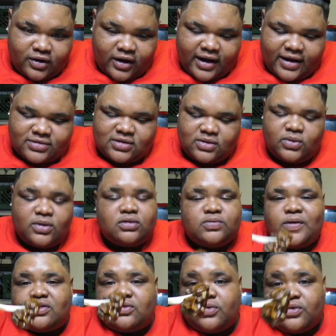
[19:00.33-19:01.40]
crazy. We were
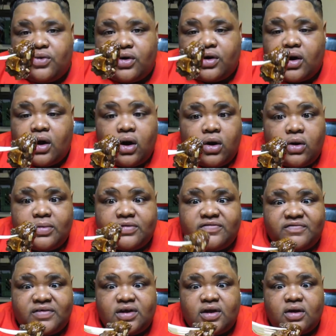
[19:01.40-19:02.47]
supposed to record a whole bunch of
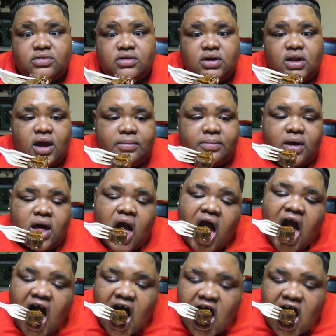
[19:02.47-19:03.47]
videos today, but